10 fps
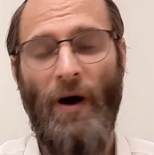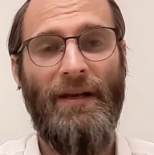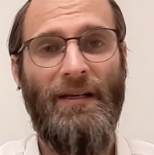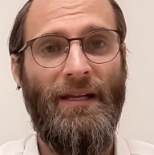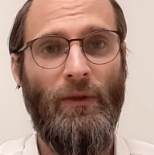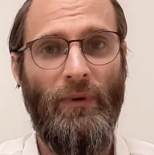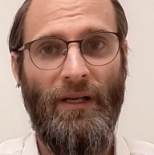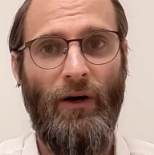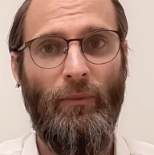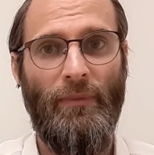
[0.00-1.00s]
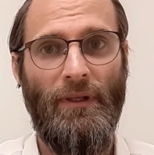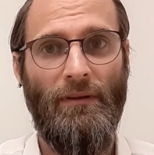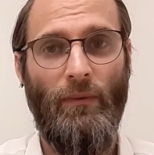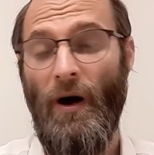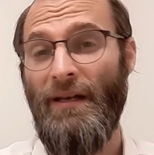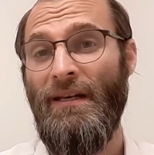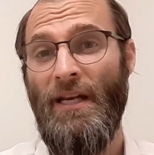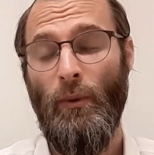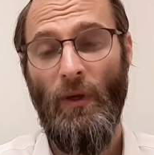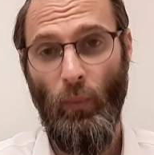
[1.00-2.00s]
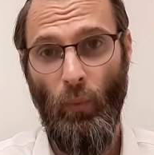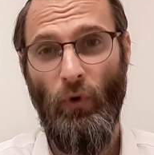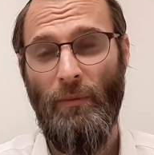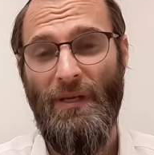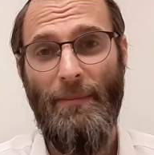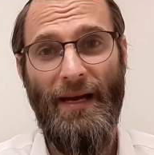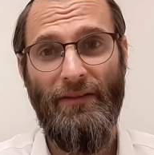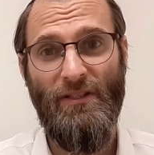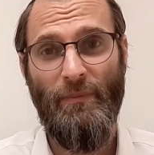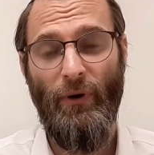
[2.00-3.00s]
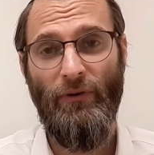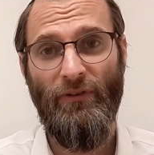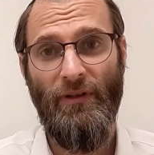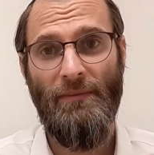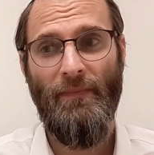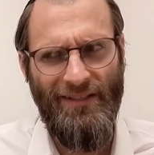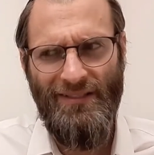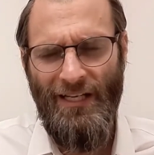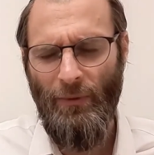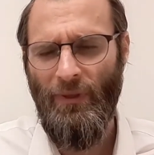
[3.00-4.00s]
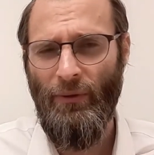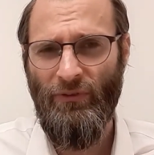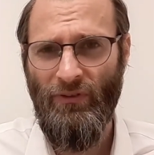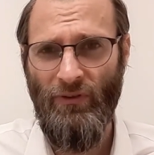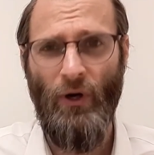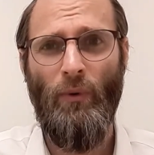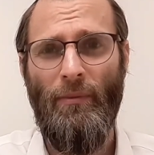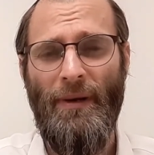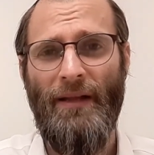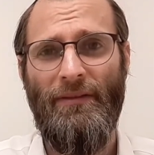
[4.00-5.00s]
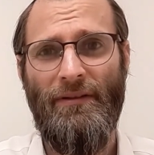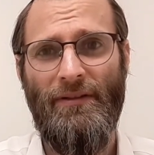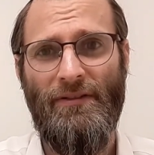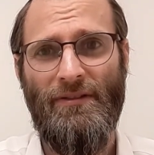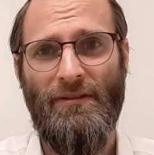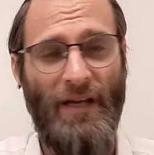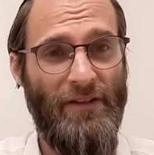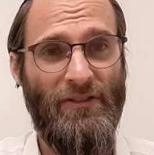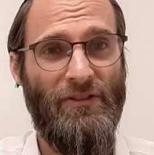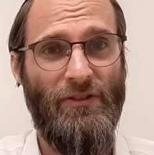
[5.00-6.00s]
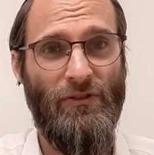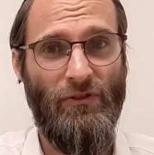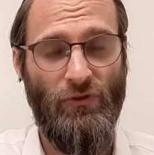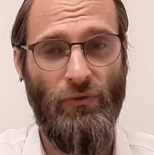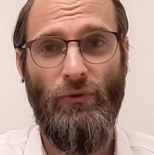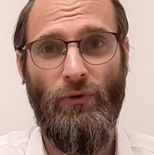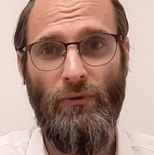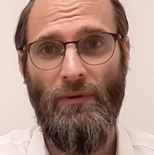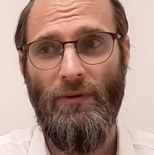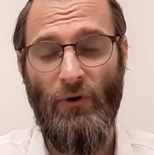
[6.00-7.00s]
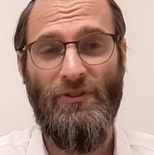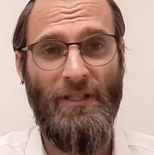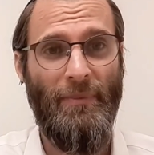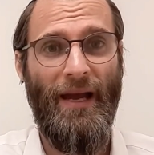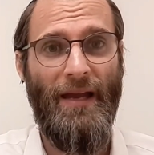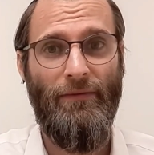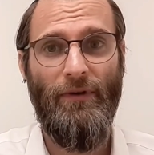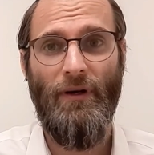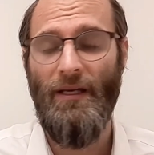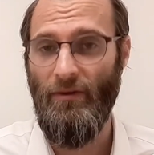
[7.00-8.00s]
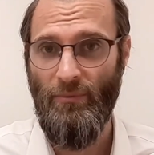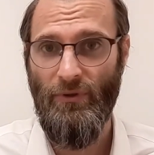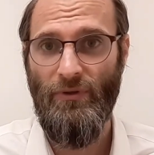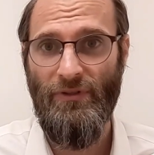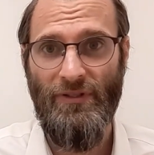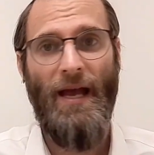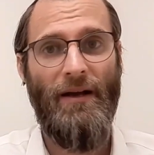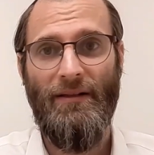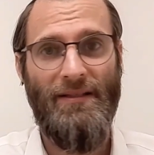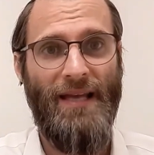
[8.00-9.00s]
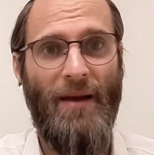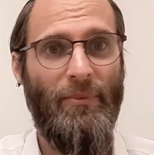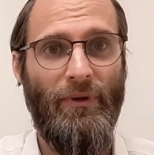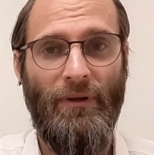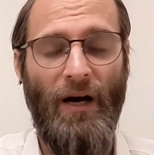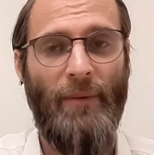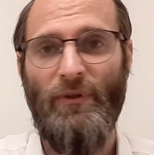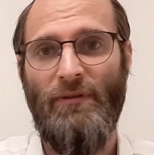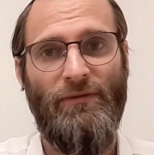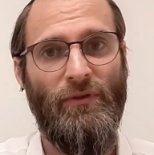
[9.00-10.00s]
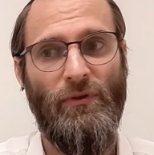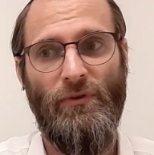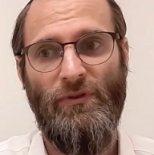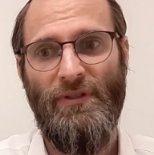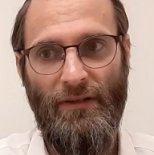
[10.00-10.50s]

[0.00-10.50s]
Why didn't anyone help me? Why didn't anyone warn me about this person? Doesn't anyone else know about this narcissist's true toxic behavior and abuse? How did this happen? I'm confused.